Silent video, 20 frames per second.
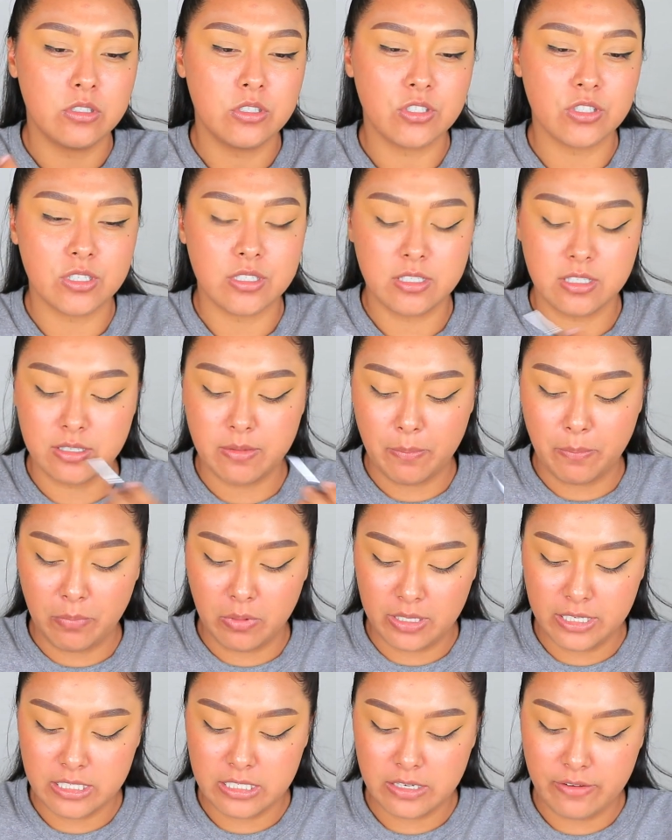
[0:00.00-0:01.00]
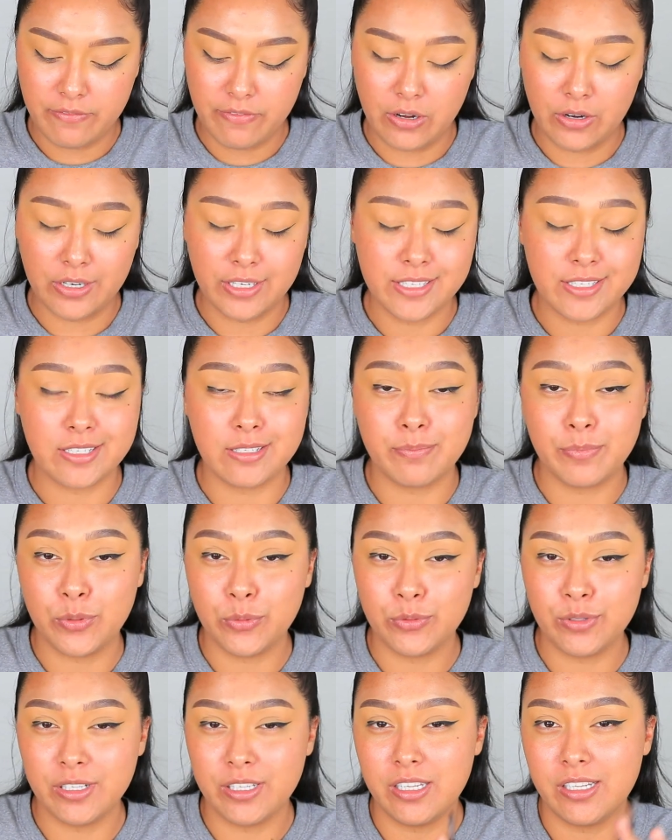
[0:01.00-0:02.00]
just blend very
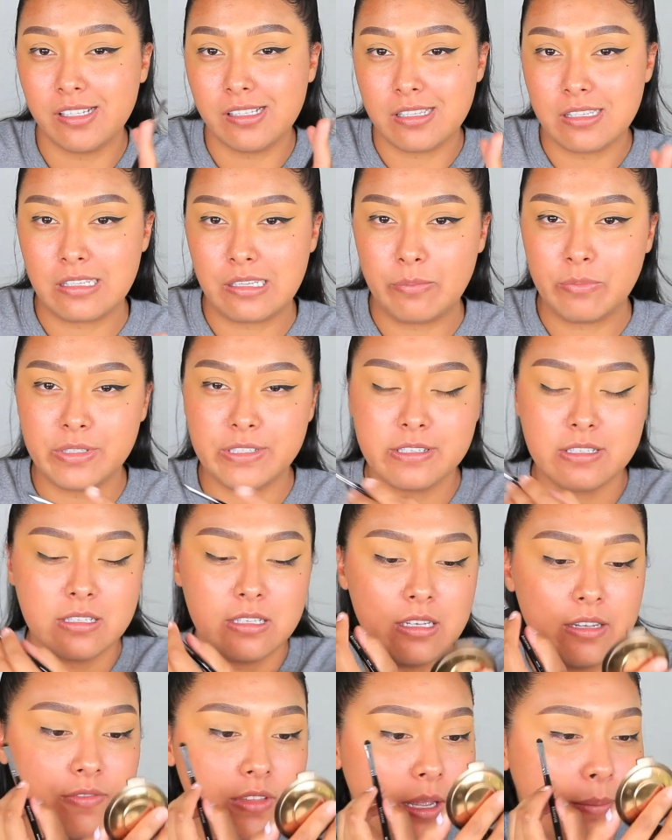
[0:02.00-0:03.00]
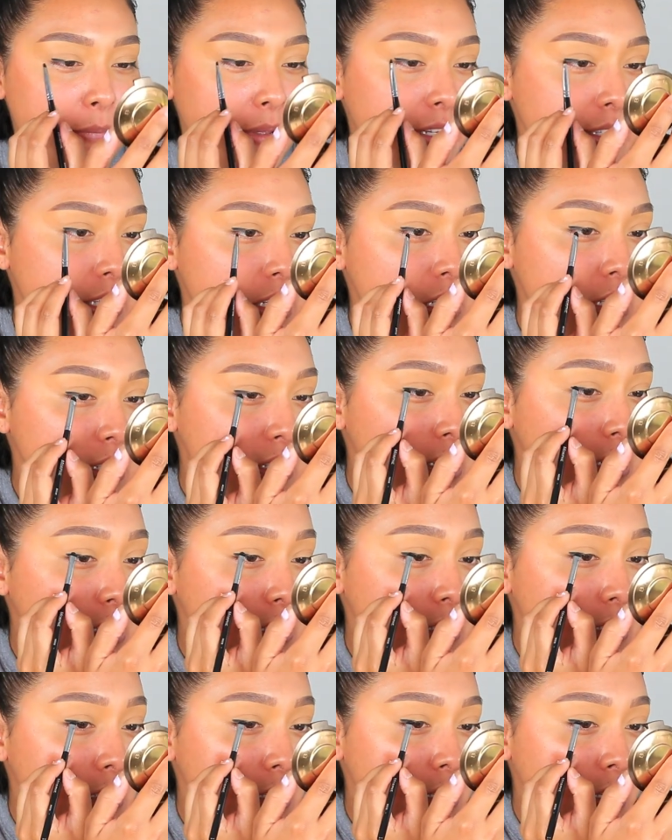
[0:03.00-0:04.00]
smoothly and seamlessly, if that makes any
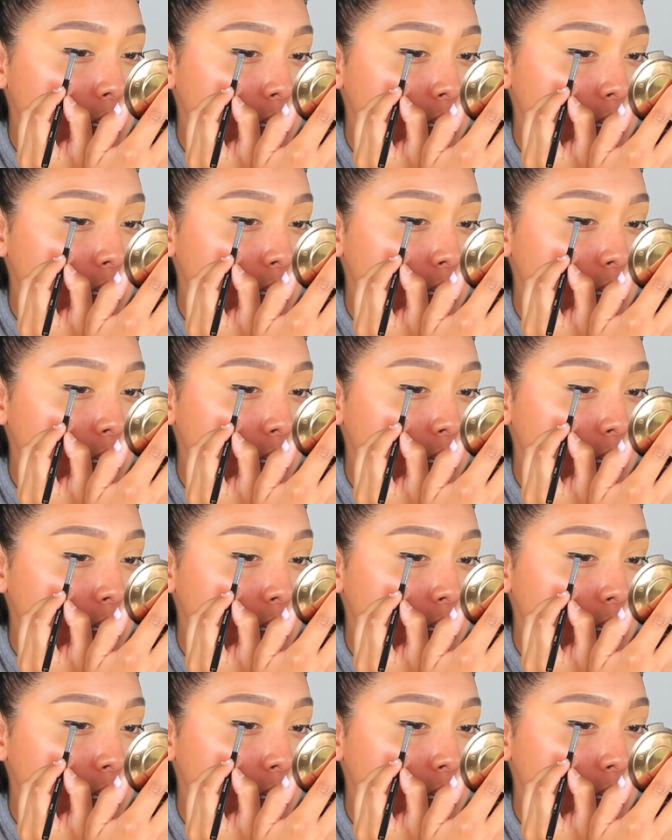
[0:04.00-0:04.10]
sense.